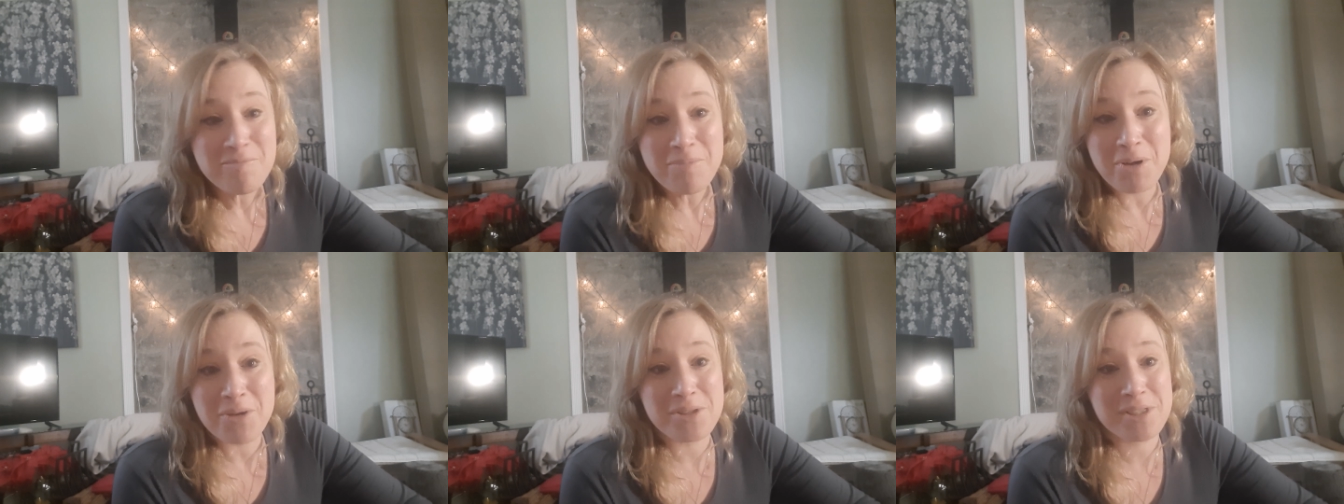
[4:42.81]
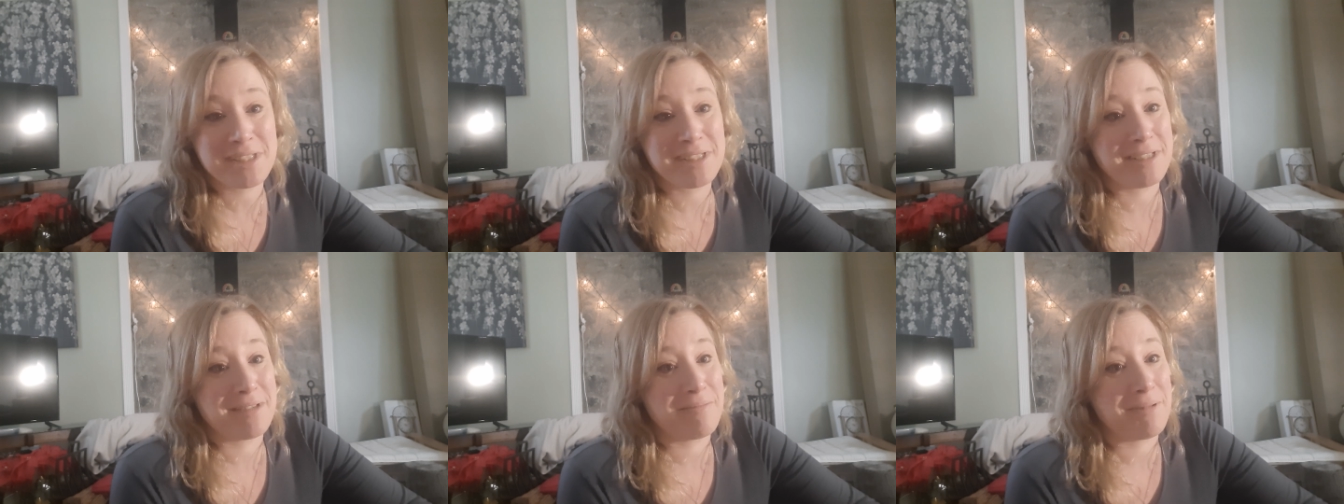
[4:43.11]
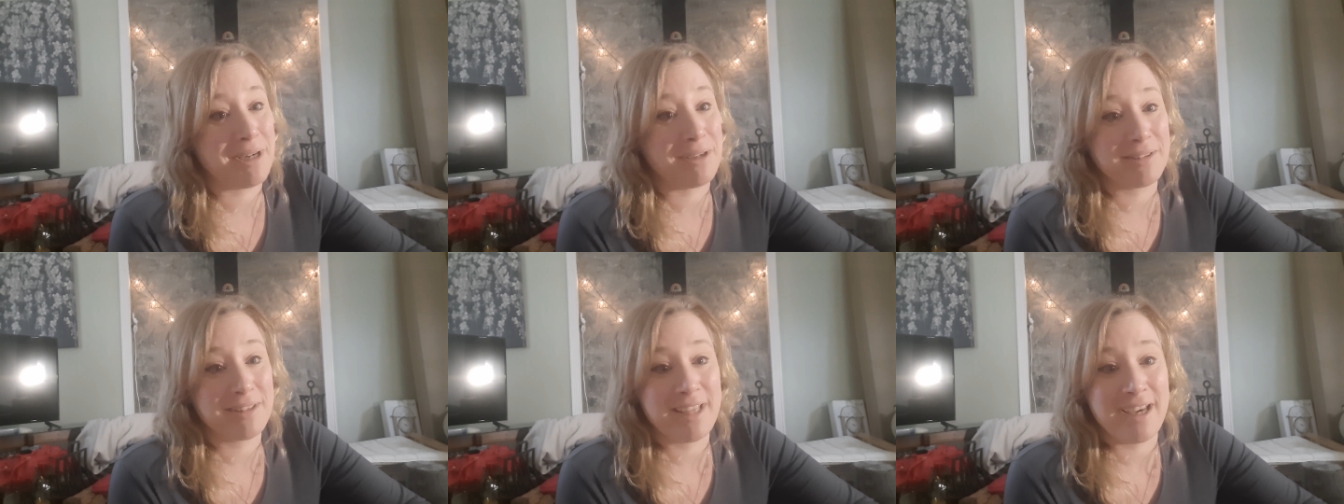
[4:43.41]
posted
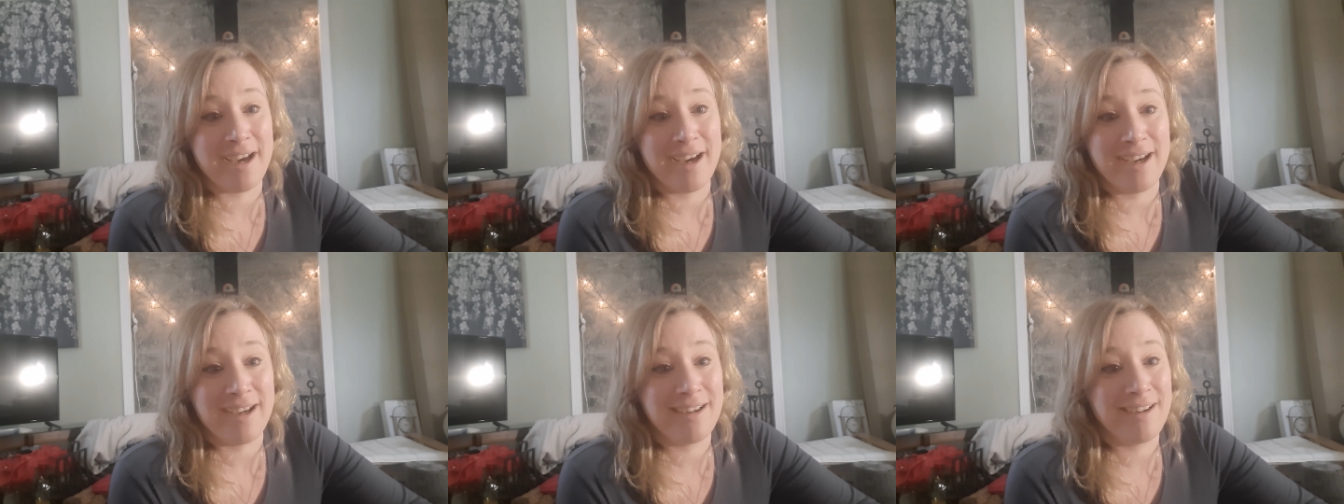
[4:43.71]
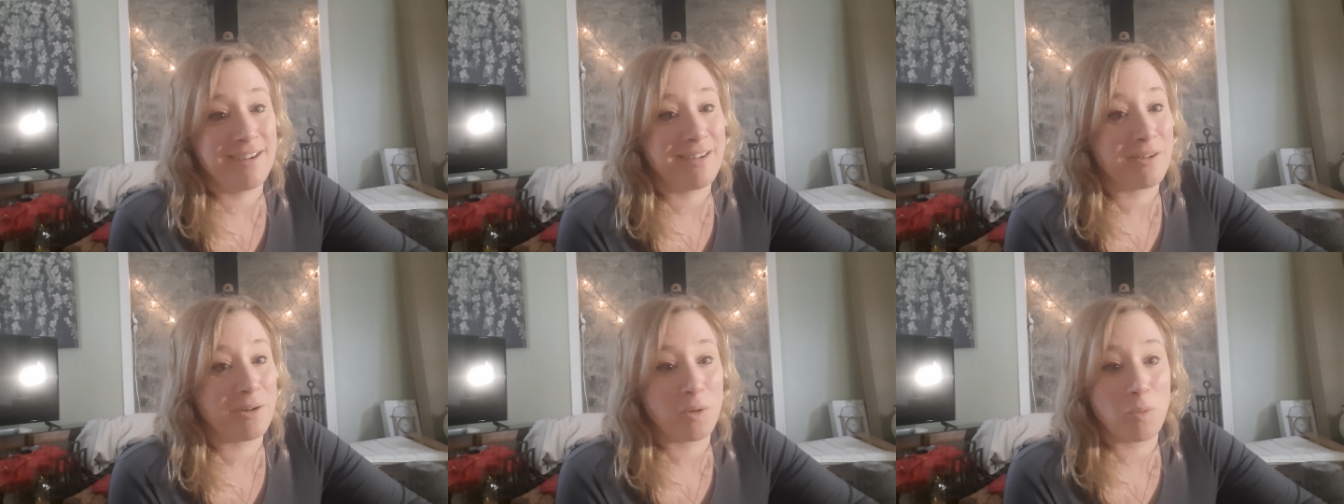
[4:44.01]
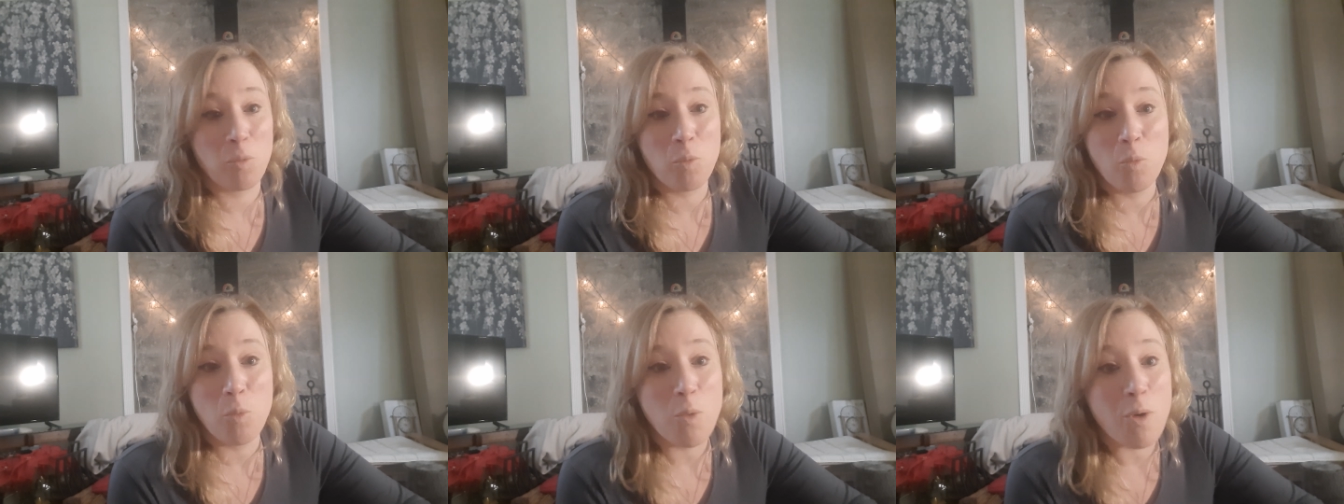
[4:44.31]
about that
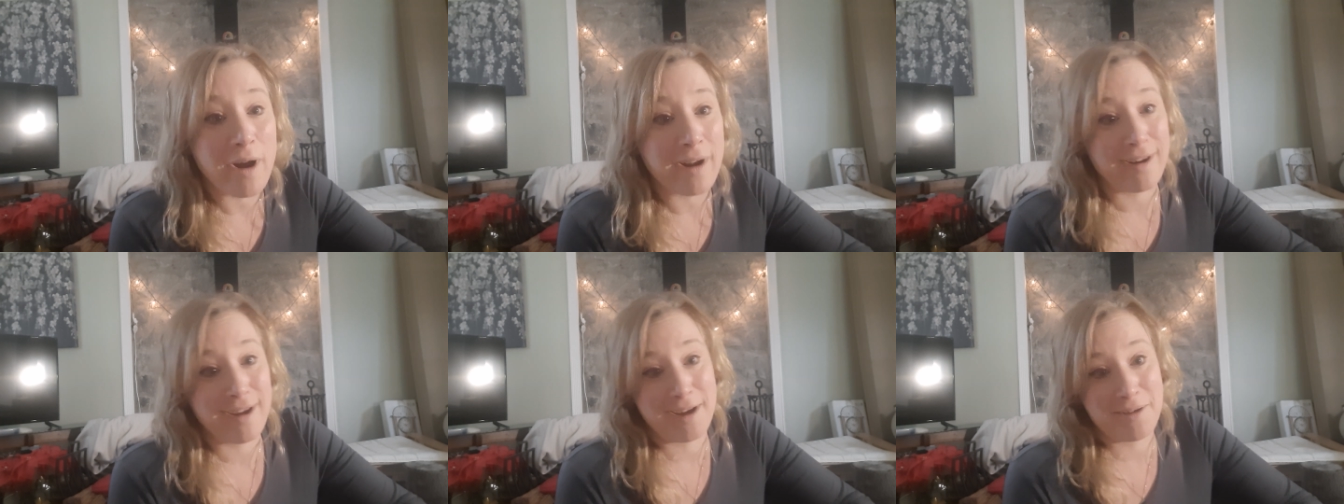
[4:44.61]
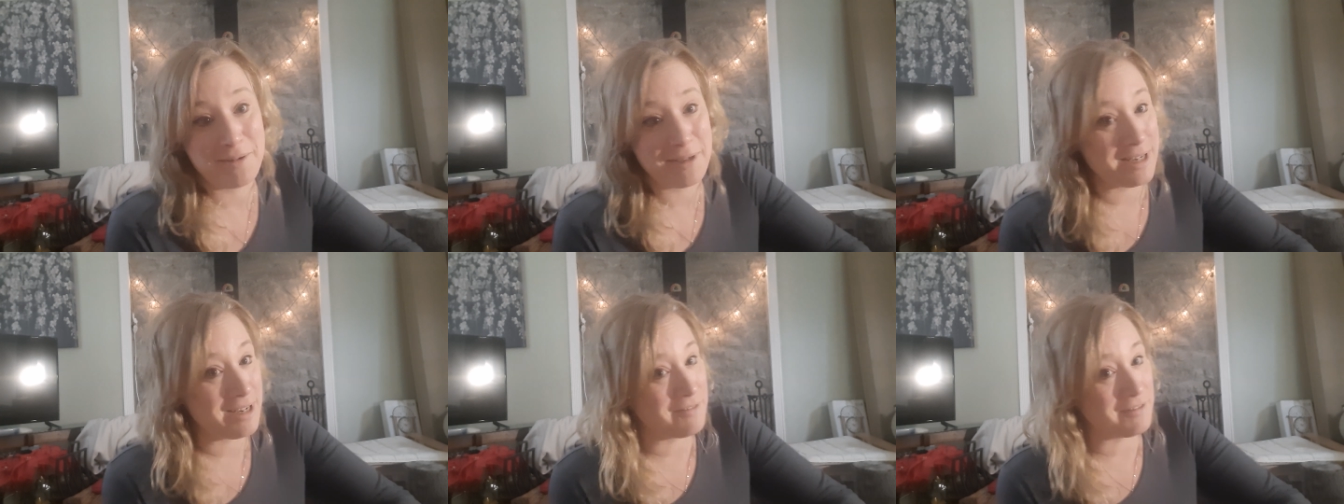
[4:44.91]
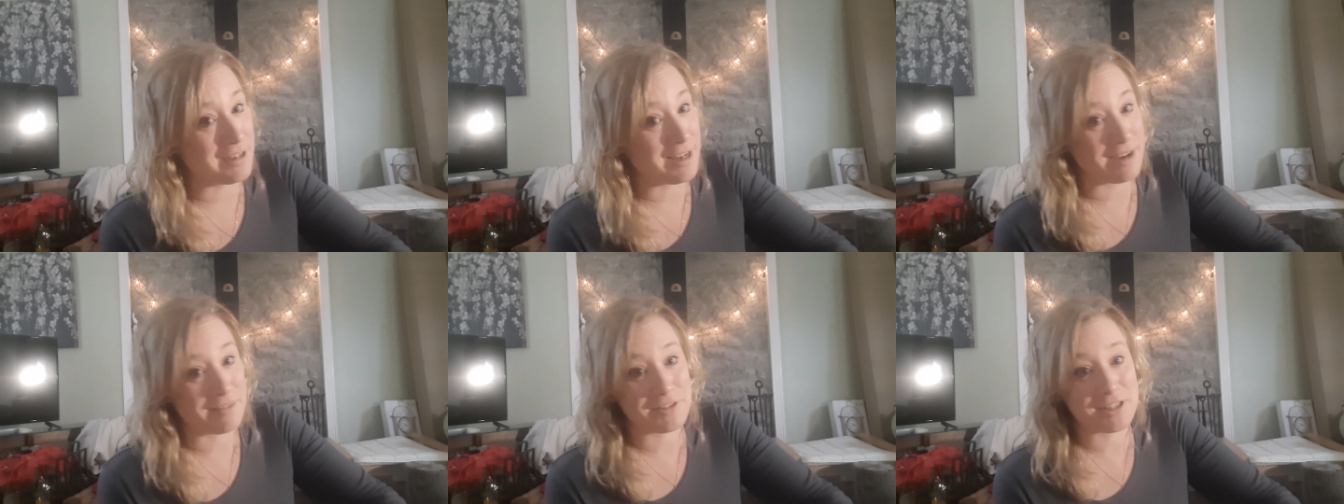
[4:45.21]
or what I would
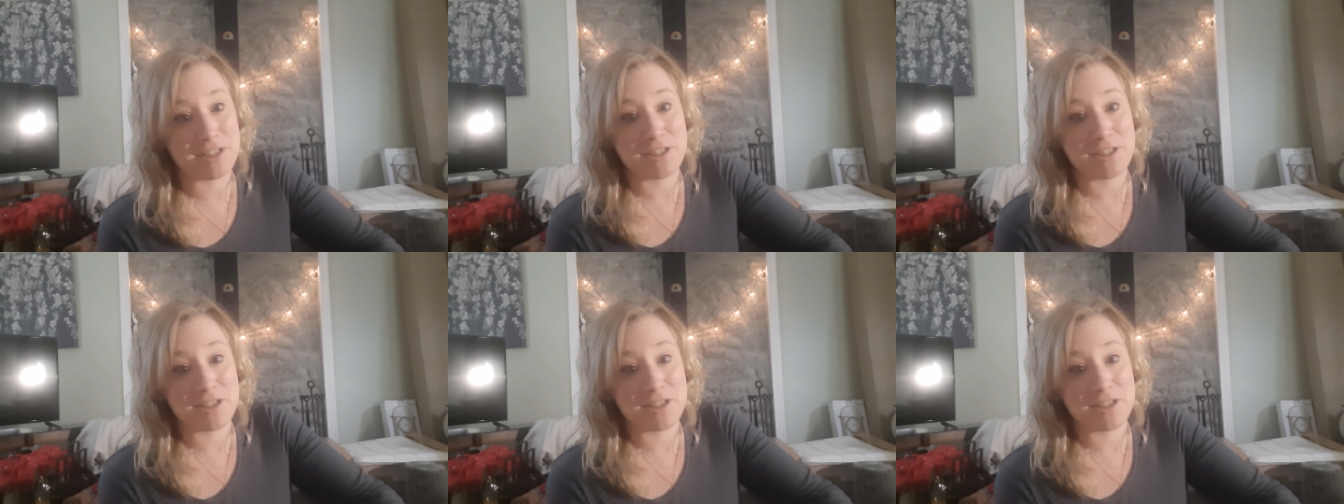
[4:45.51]
even have